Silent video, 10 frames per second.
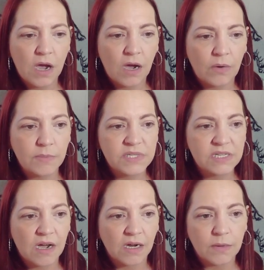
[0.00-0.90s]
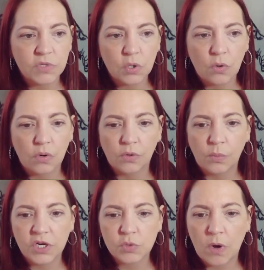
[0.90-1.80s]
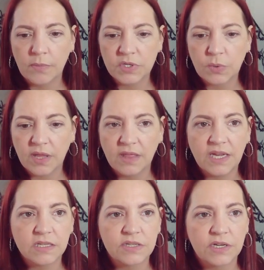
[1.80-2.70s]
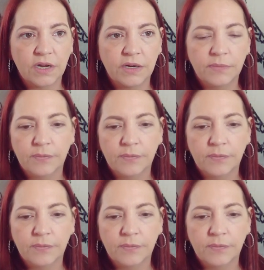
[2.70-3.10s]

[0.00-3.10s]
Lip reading: Oh, I'm stuck. I'm torn. Which one between these two?